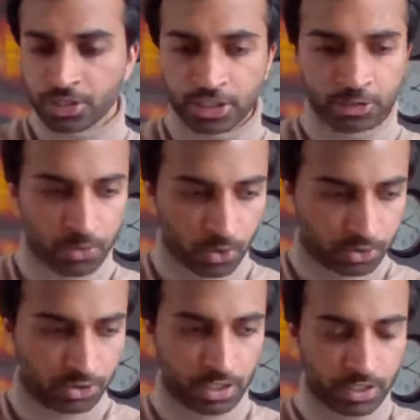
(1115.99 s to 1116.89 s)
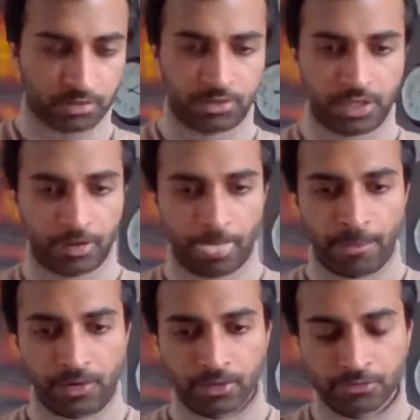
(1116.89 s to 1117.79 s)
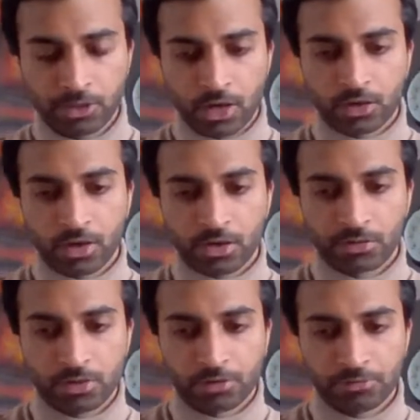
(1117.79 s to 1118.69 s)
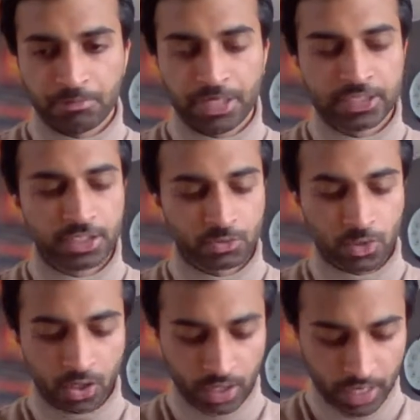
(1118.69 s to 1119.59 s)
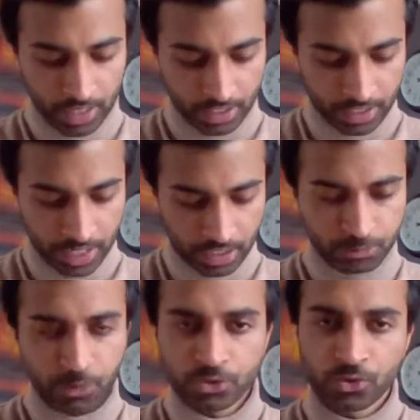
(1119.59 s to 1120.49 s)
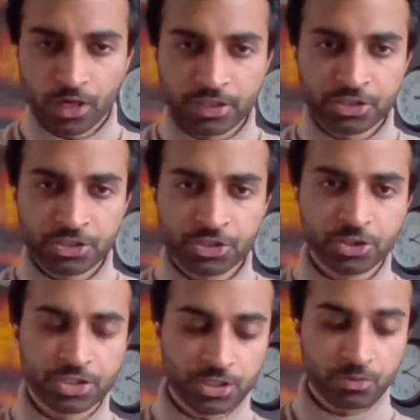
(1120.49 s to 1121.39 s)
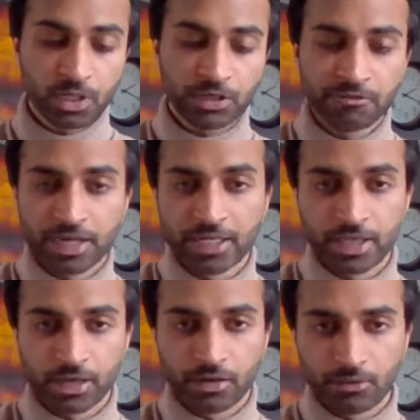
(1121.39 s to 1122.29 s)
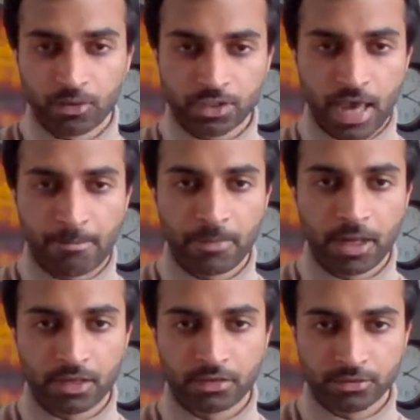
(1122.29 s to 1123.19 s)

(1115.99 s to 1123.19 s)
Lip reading: I spoke to our VPs as well, and spoke to other institutions as well. If anything was happening,